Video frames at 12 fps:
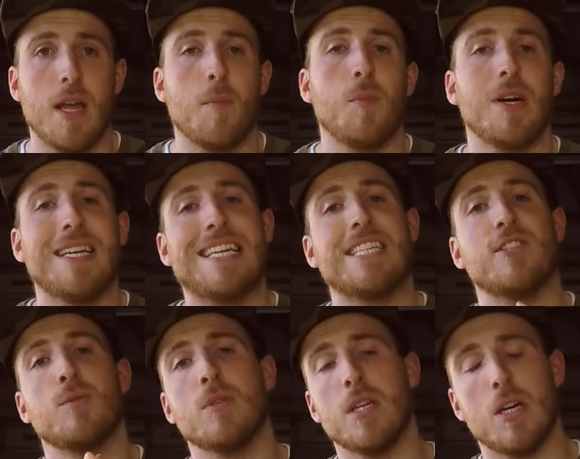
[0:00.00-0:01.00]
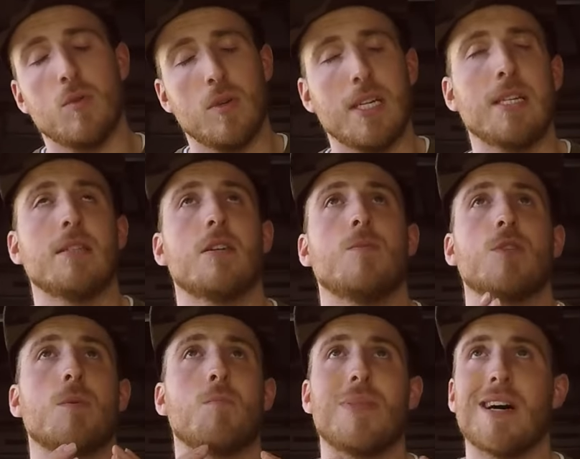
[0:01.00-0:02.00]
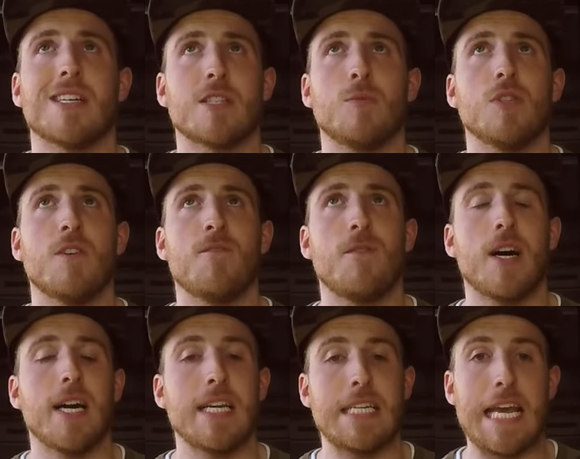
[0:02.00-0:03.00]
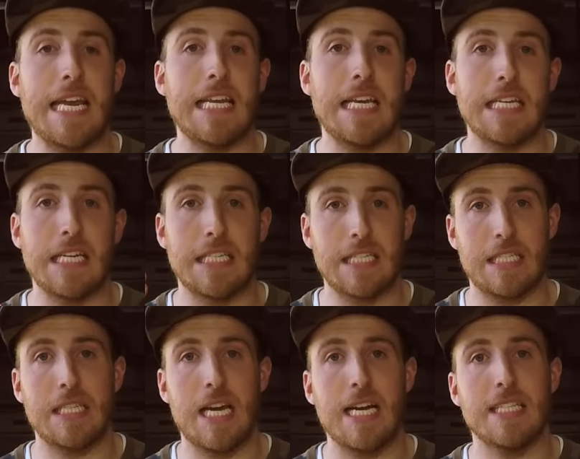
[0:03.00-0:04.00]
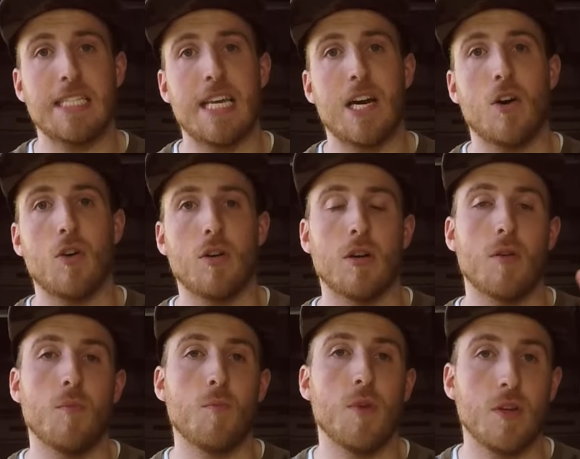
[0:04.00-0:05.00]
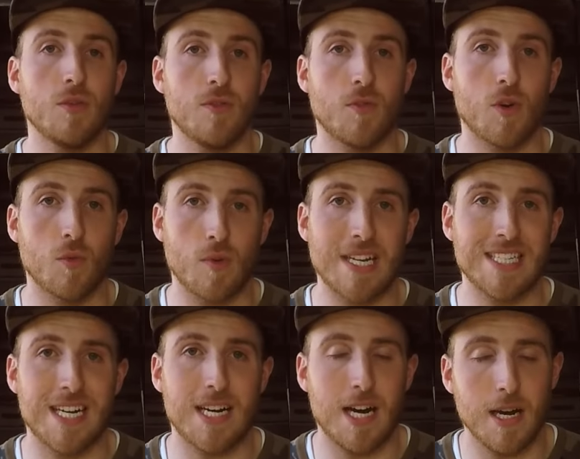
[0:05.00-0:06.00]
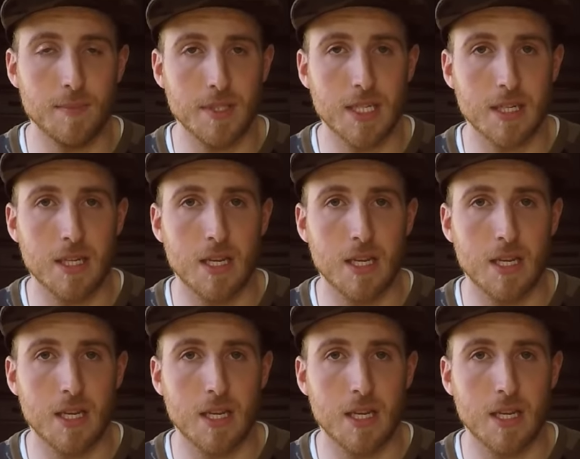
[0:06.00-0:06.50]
But as you know, it is almost impossible to find any slides that are milled for a red dot optic.